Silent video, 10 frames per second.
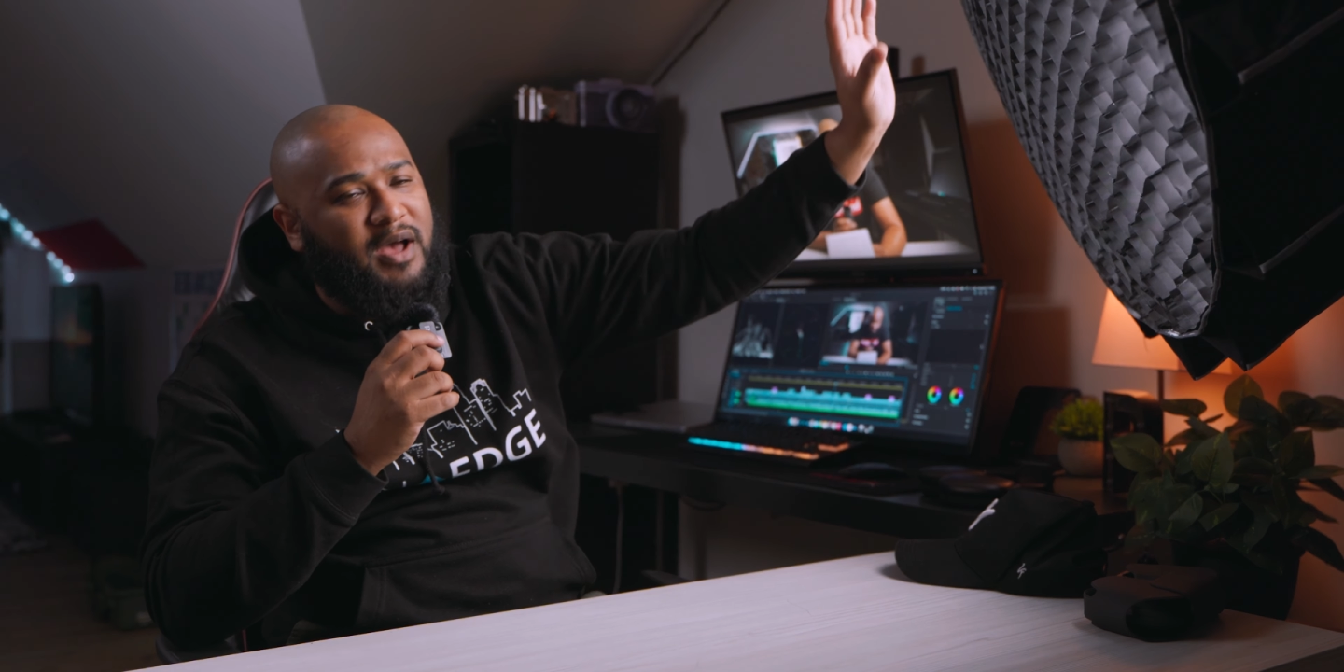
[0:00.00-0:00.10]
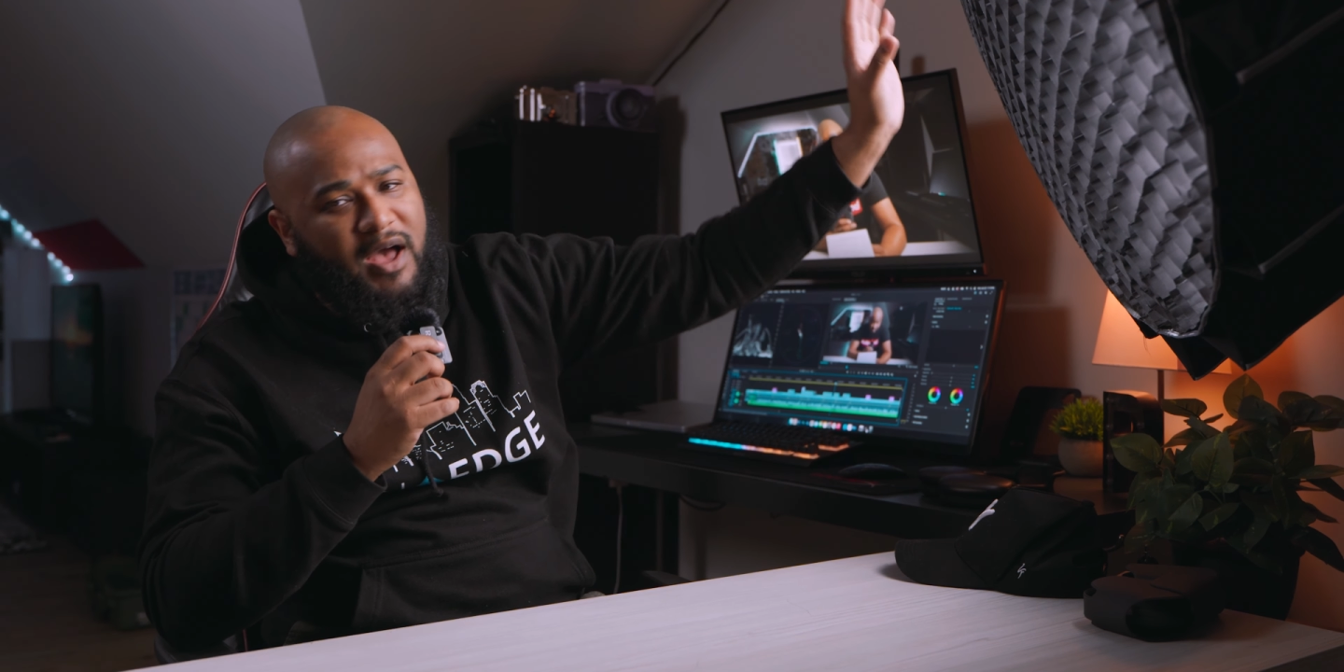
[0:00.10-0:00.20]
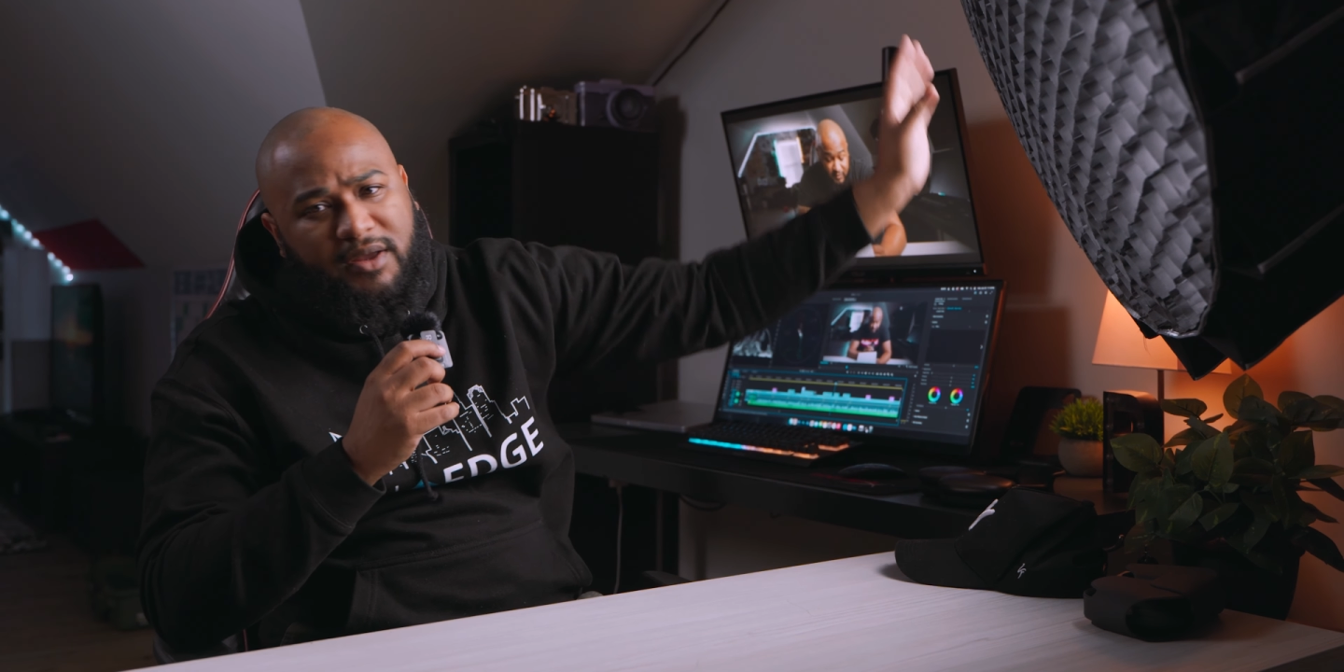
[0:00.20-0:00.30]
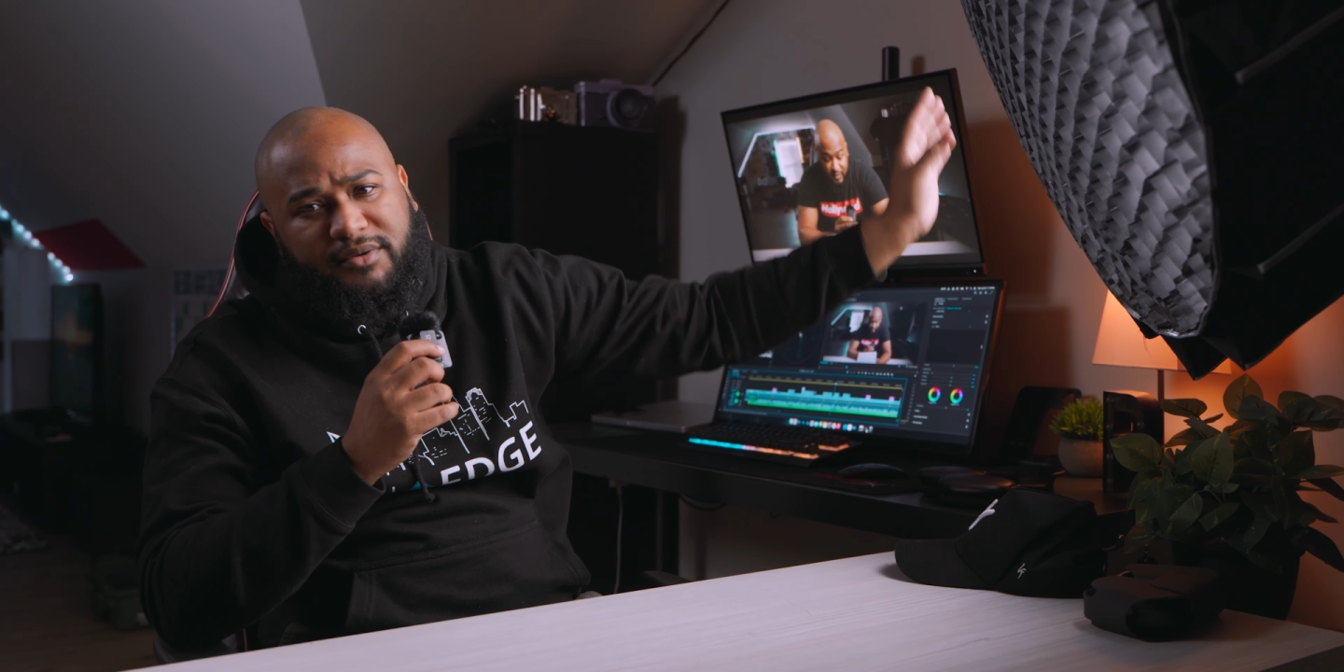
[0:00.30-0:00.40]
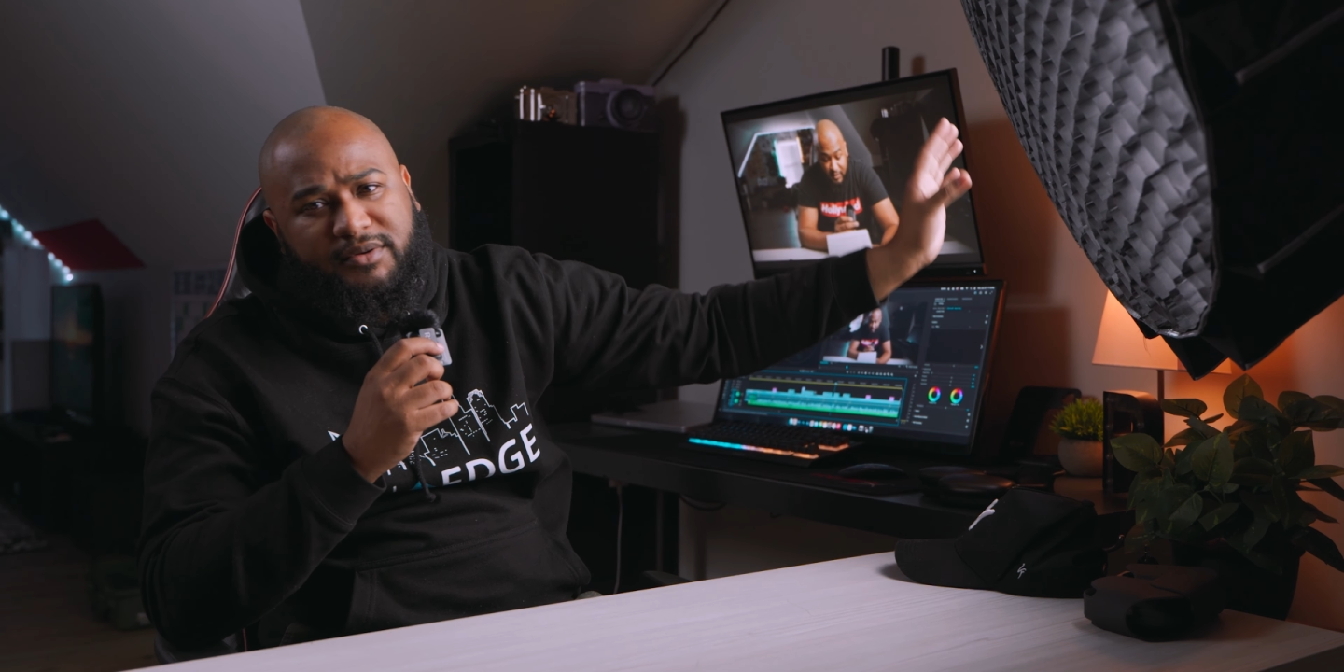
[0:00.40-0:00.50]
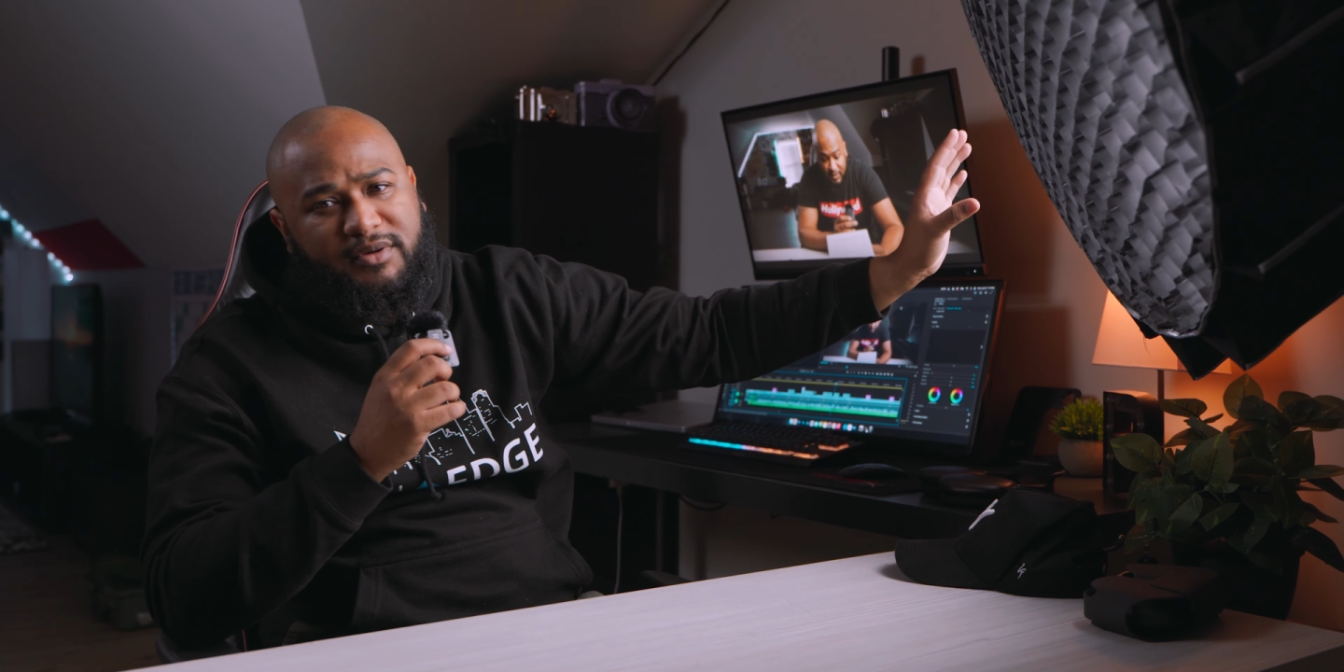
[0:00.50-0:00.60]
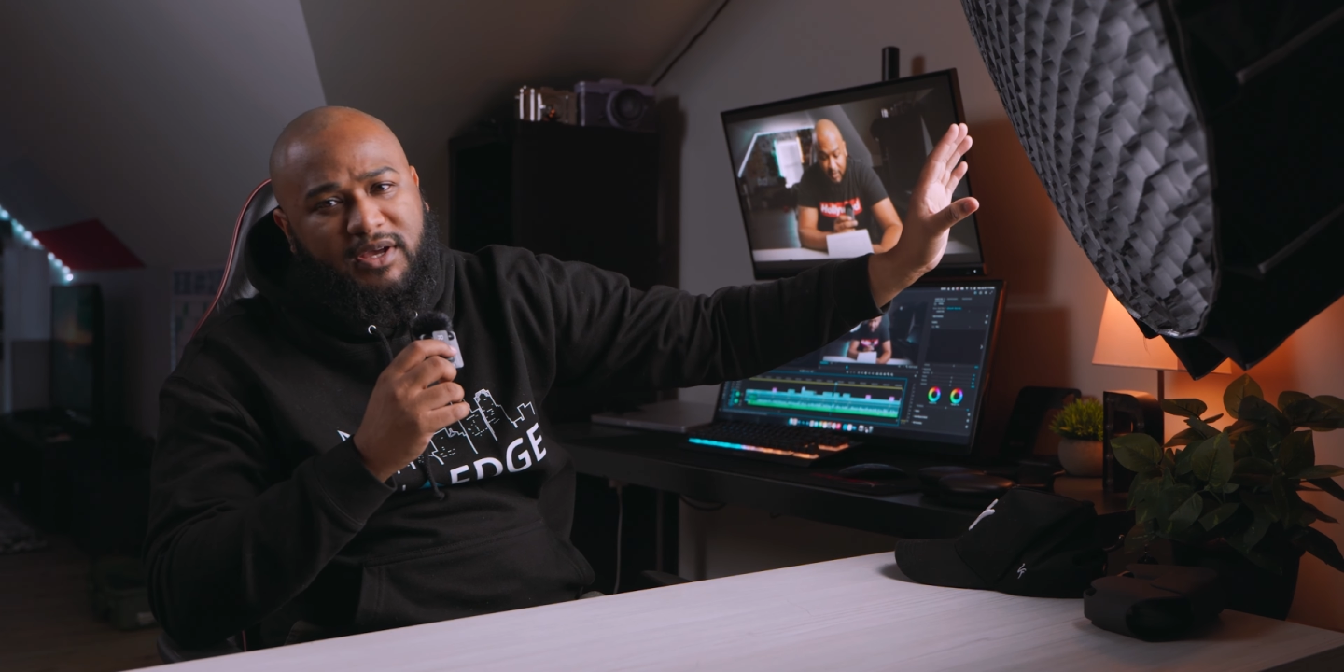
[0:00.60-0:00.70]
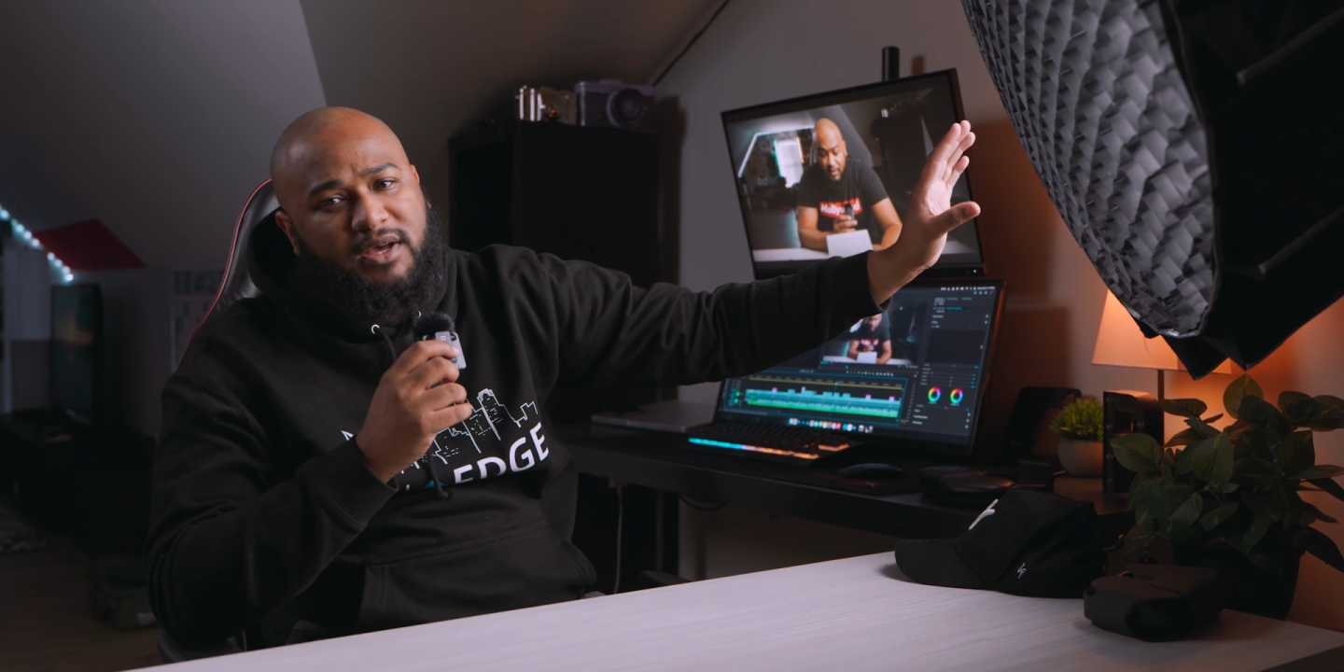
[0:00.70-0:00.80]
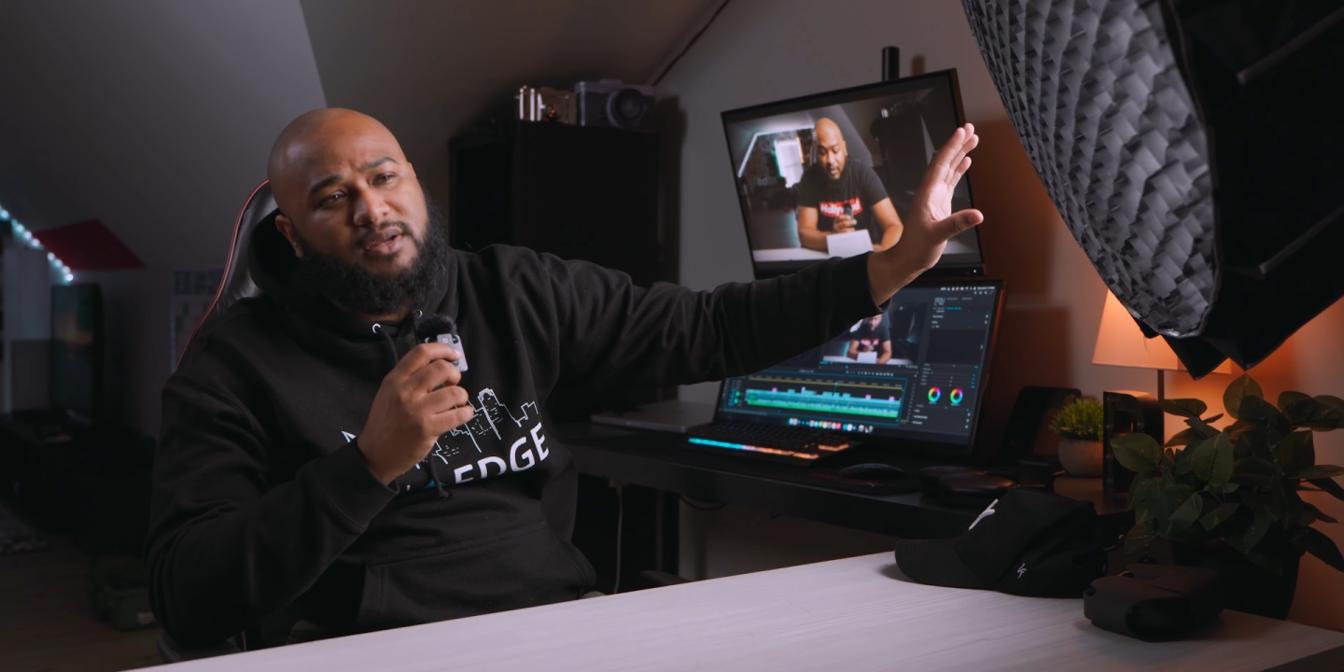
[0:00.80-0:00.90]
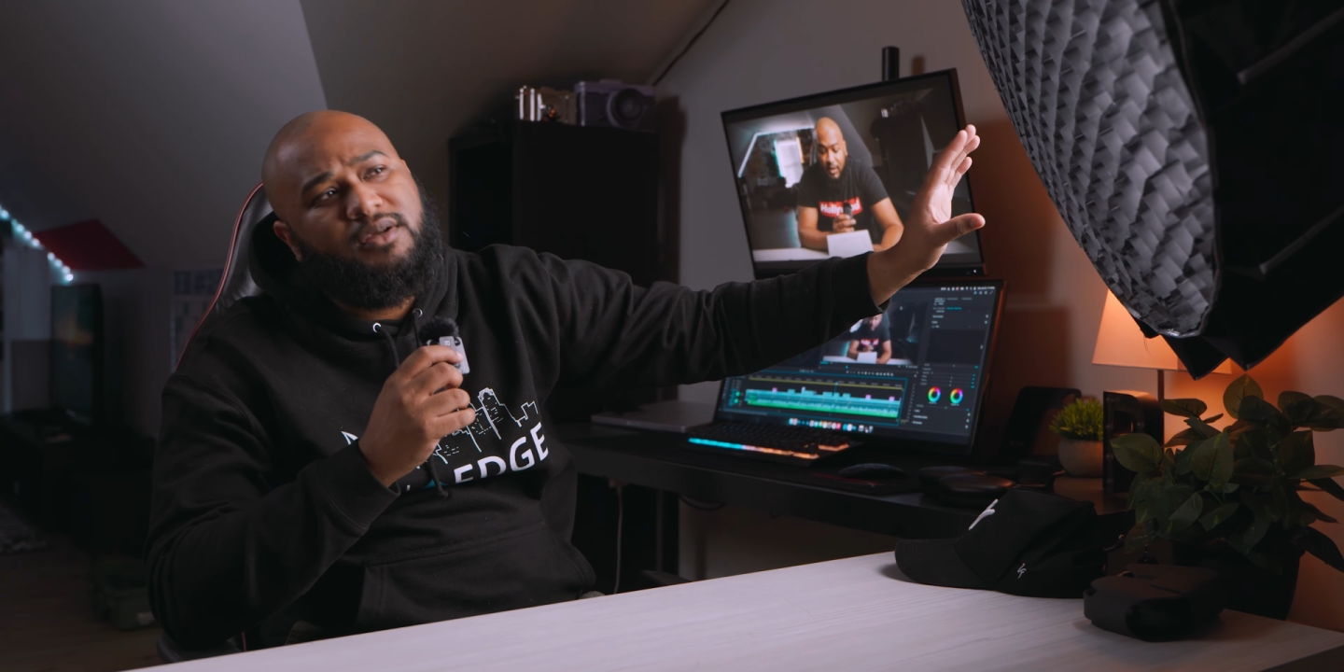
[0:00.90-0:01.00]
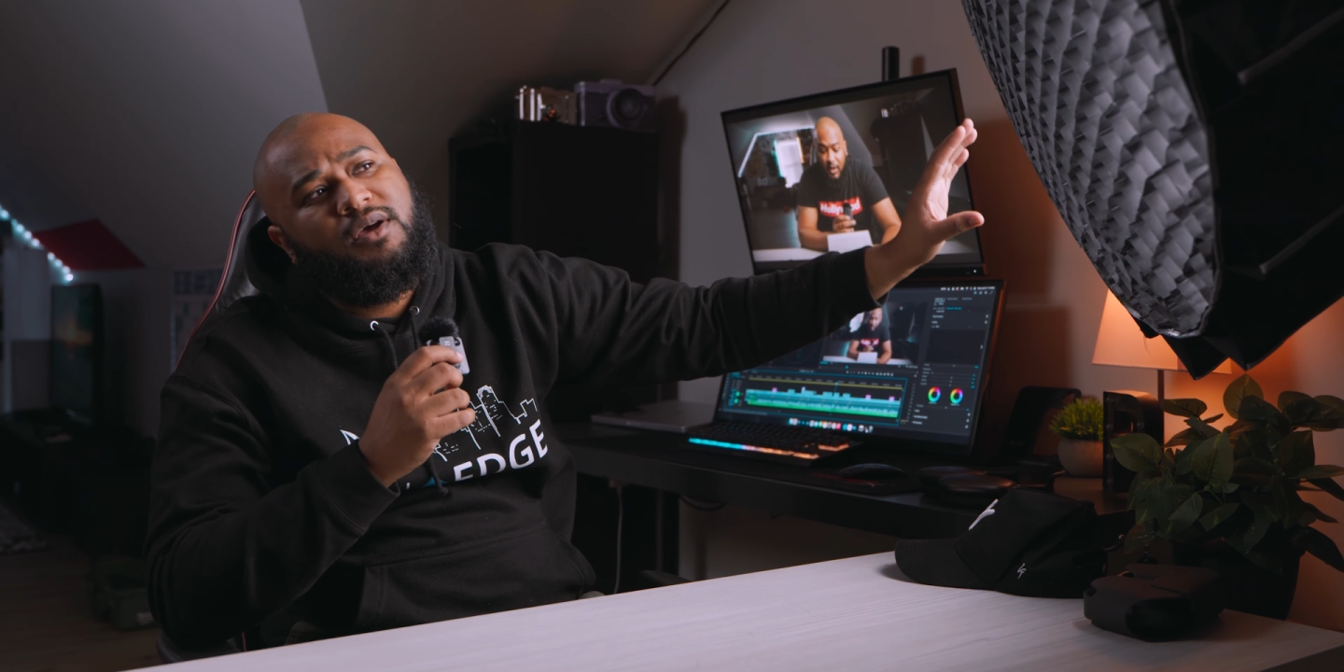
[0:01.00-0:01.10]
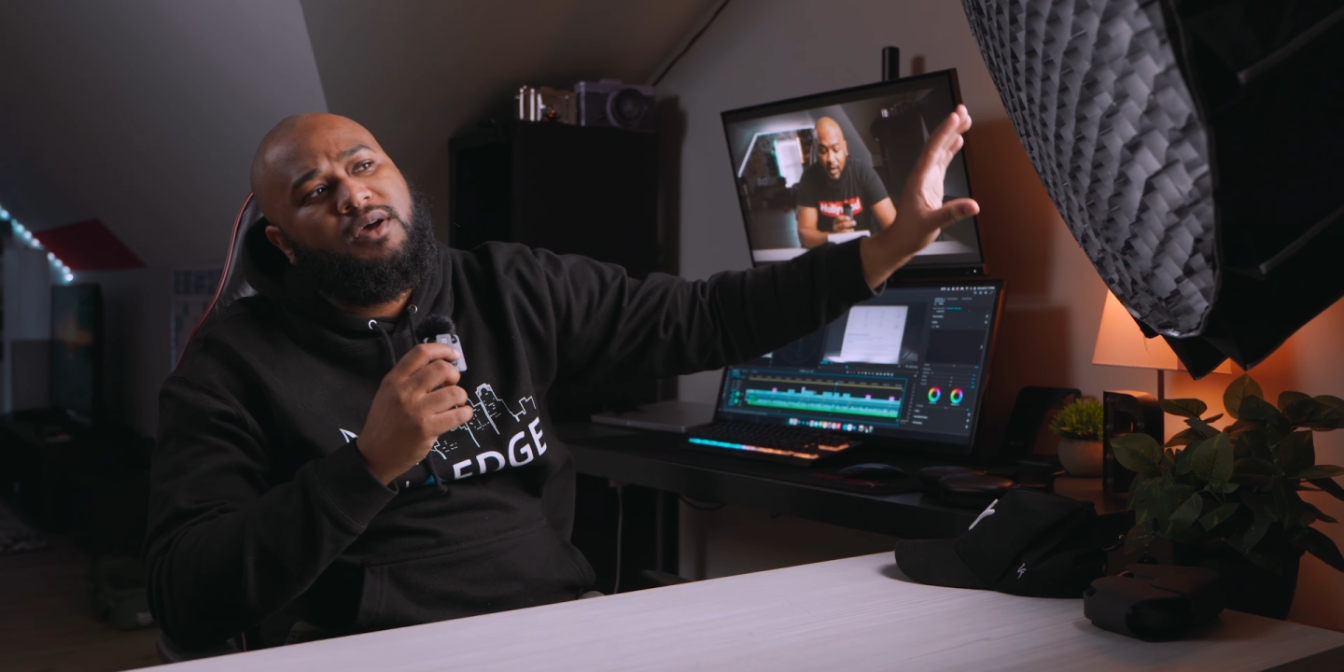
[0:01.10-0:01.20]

I don't know yet,